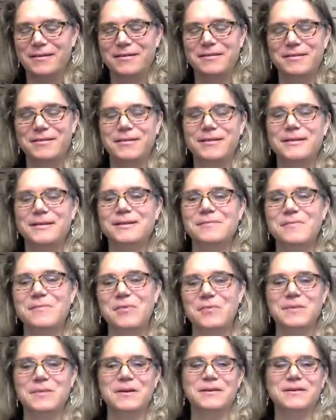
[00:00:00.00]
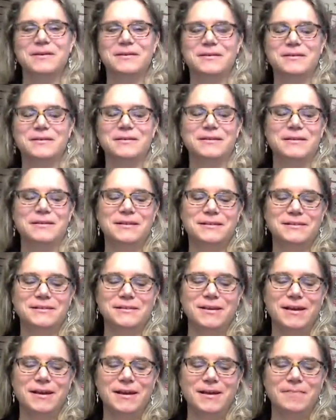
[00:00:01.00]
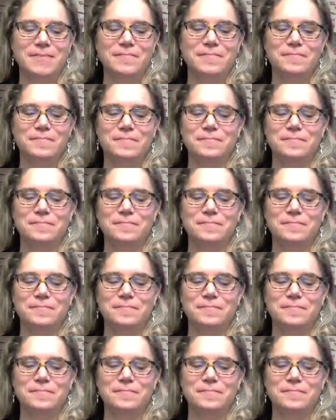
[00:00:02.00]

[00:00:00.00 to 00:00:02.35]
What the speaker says: to this moment and this time.